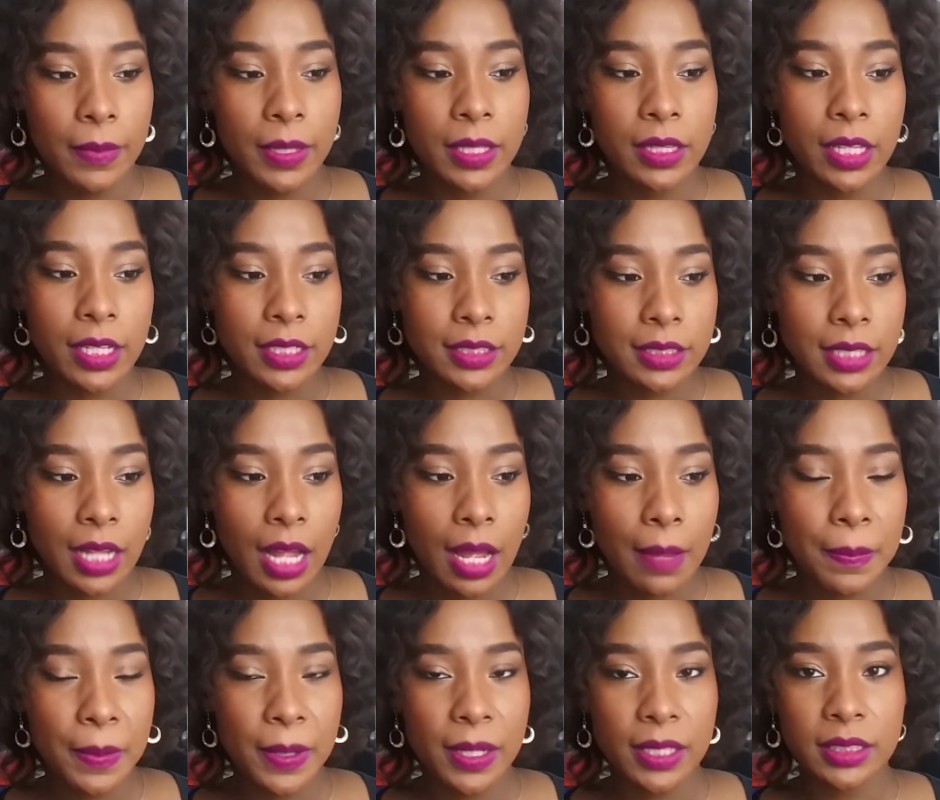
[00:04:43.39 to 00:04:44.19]
They
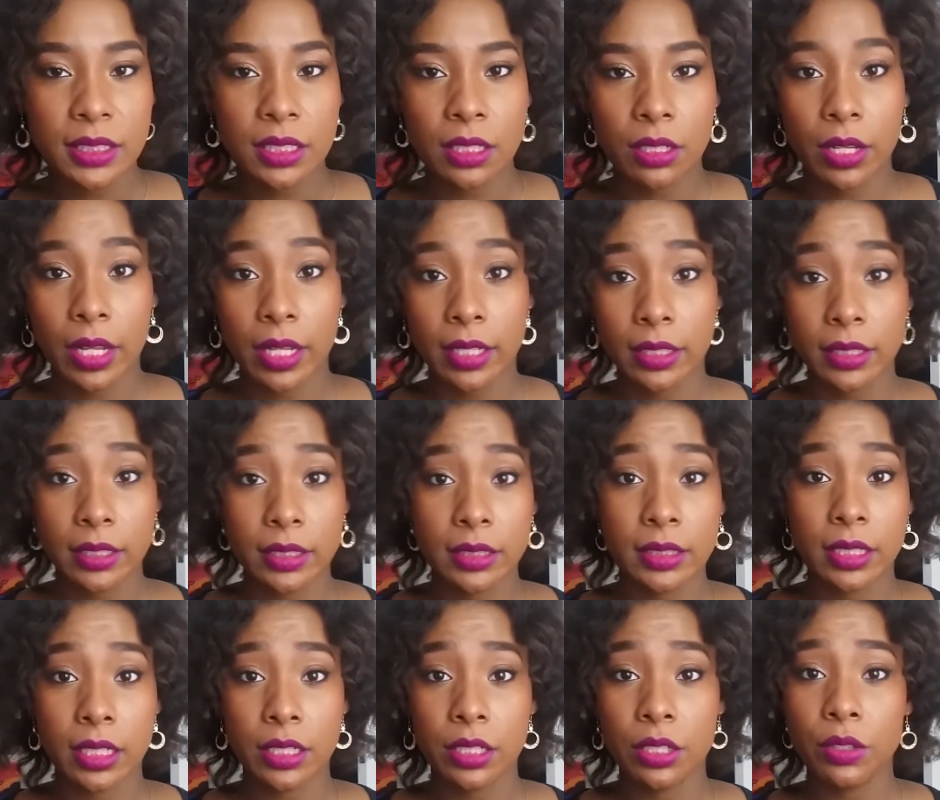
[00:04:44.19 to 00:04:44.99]
stop us. They're like,
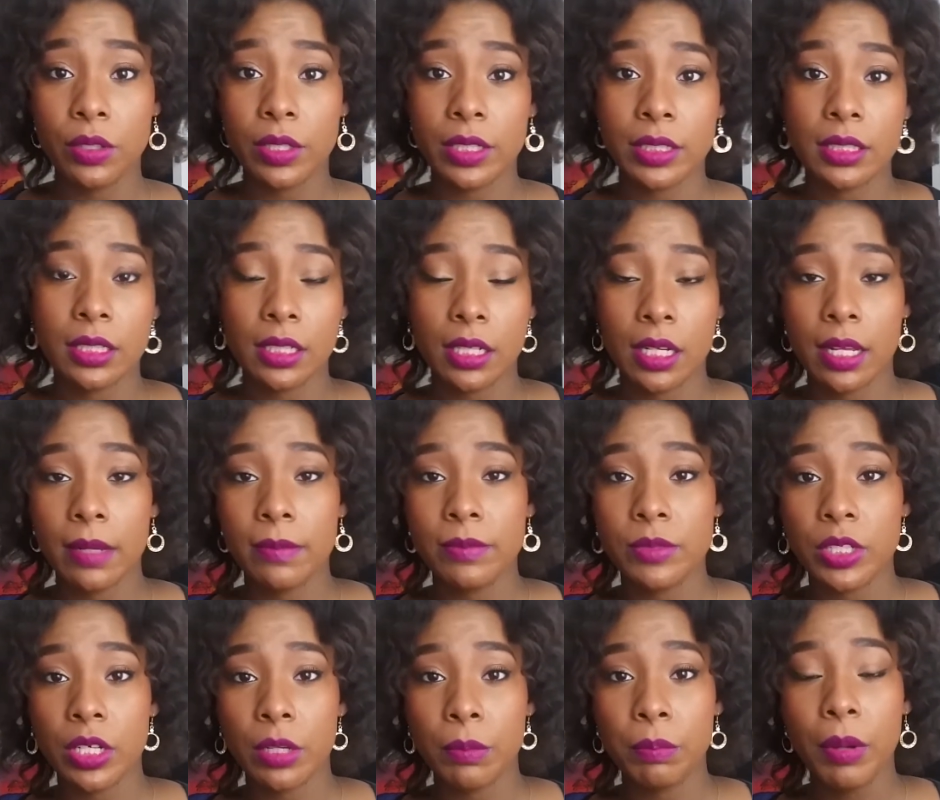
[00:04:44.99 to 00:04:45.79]
listen, you guys need to
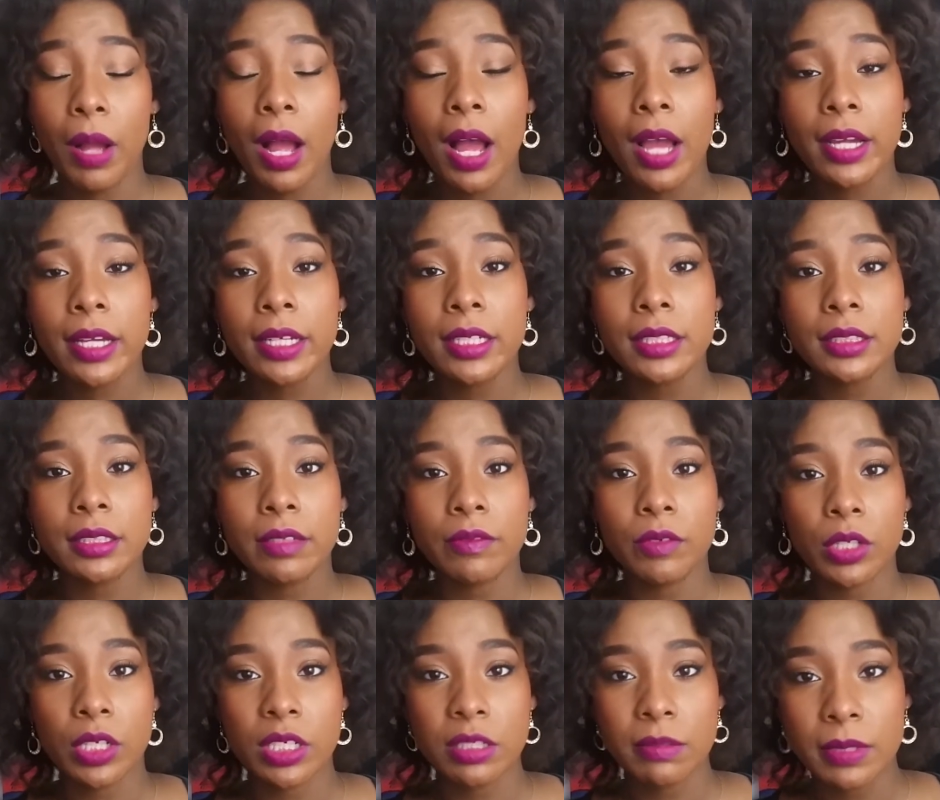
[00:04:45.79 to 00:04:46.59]
empty your pockets.
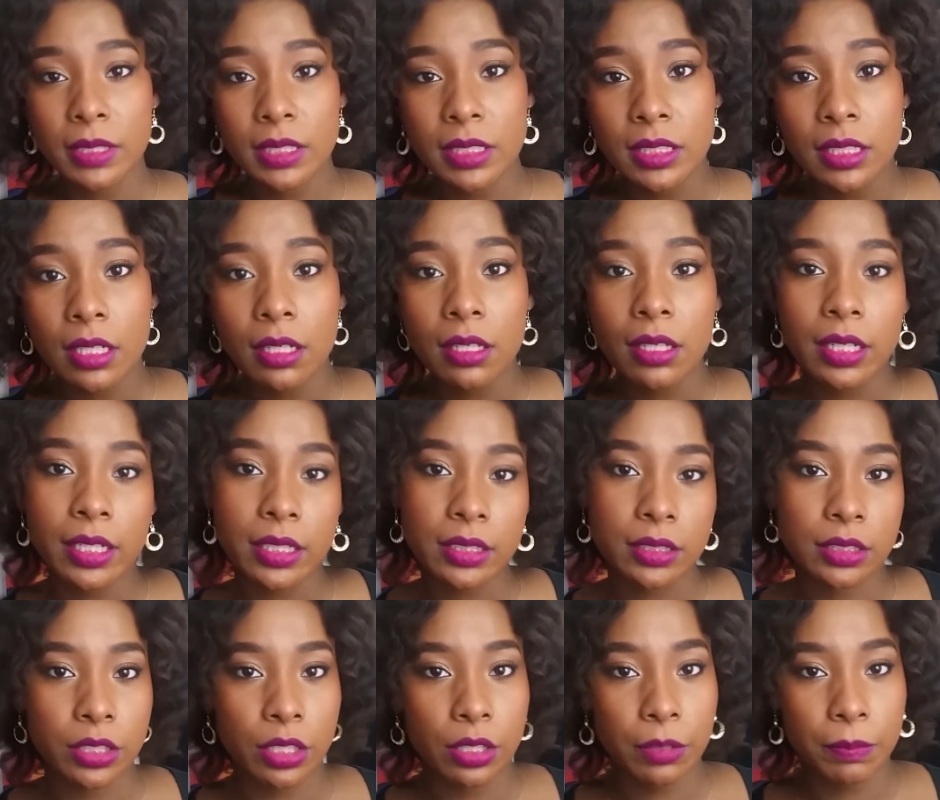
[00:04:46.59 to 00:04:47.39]
Have you guys been stealing?
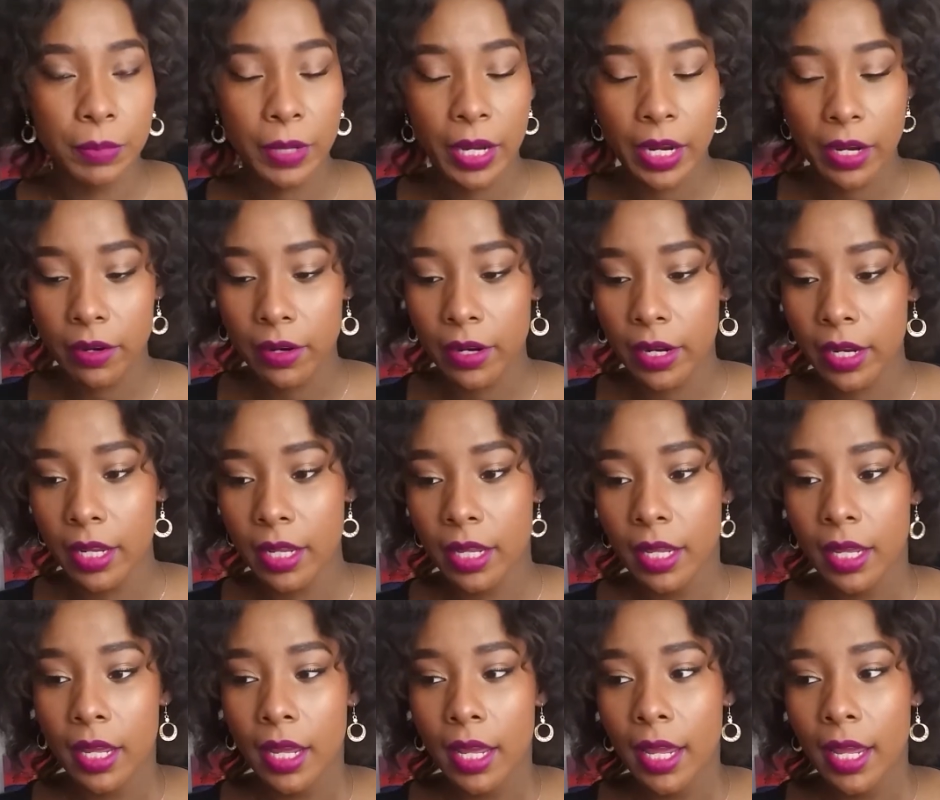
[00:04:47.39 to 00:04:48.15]
It's your parent.